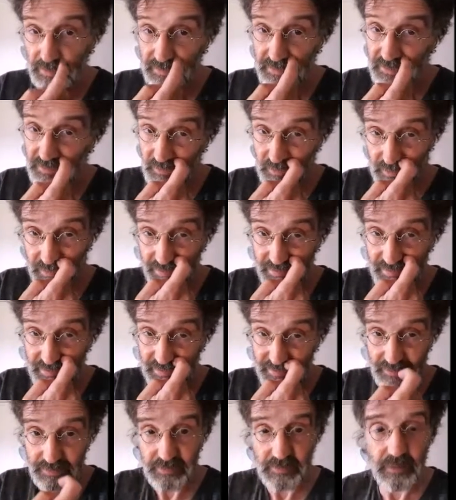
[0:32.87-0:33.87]
The
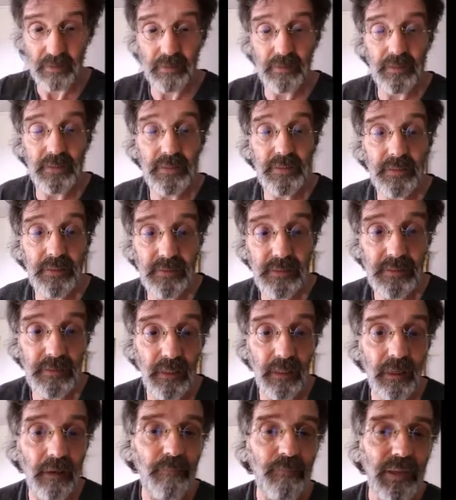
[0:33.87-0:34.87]
first is
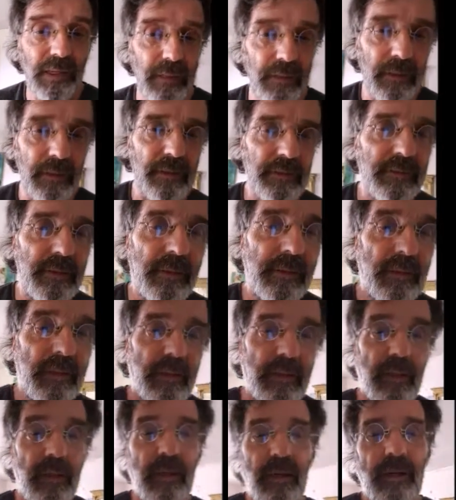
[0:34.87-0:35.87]
that this picture,
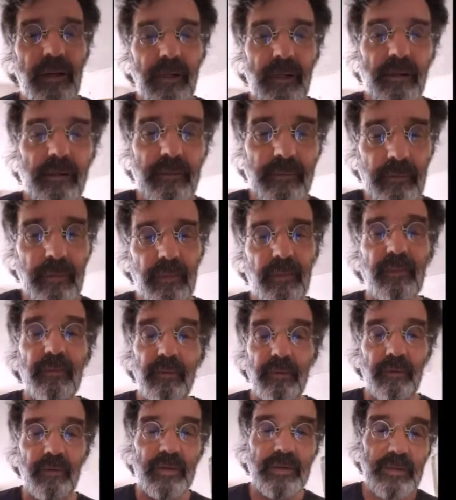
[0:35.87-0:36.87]
what I show,
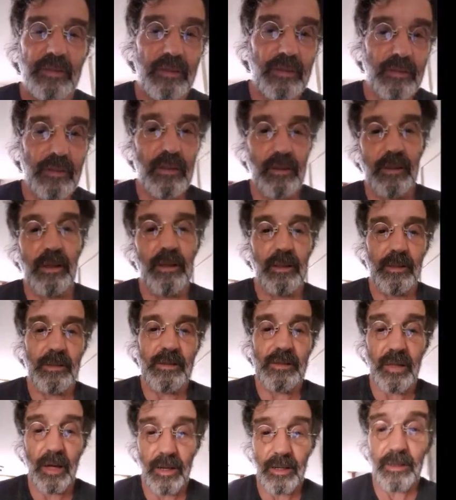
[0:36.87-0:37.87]

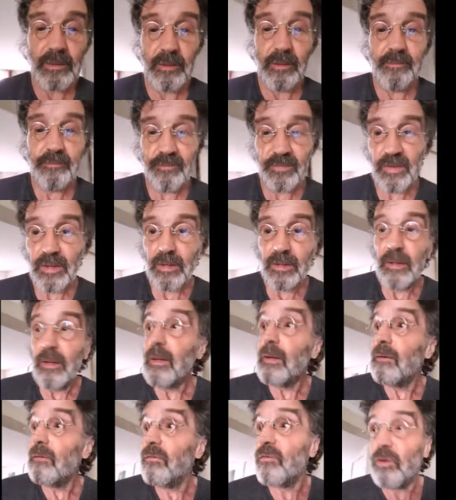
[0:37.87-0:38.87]
Archangel
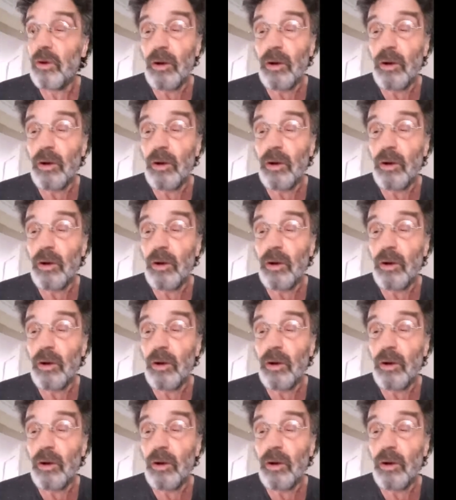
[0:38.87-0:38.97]
Michael,